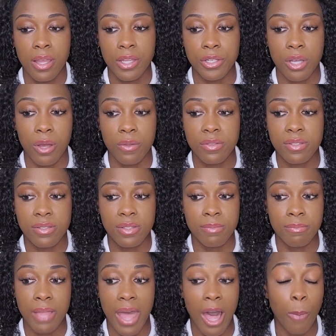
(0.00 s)
You know,
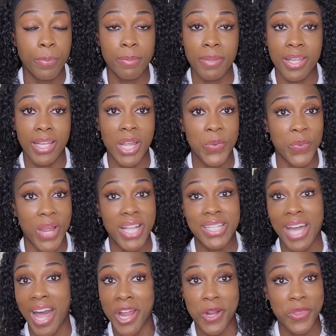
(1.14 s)
it helped me get ranked
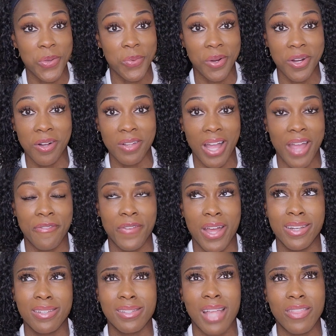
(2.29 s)
higher in the world. I
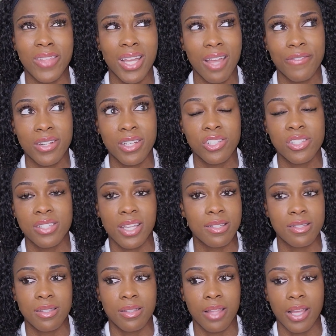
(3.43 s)
think I finished 6th,
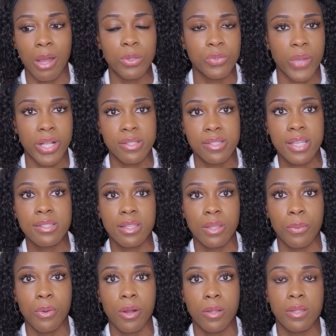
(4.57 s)
like I was ranked 6th in the
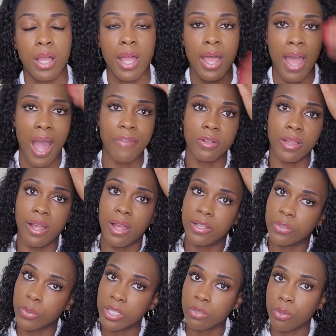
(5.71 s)
world in
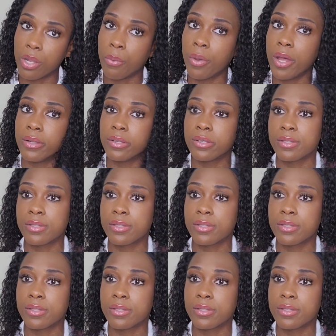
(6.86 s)
2021.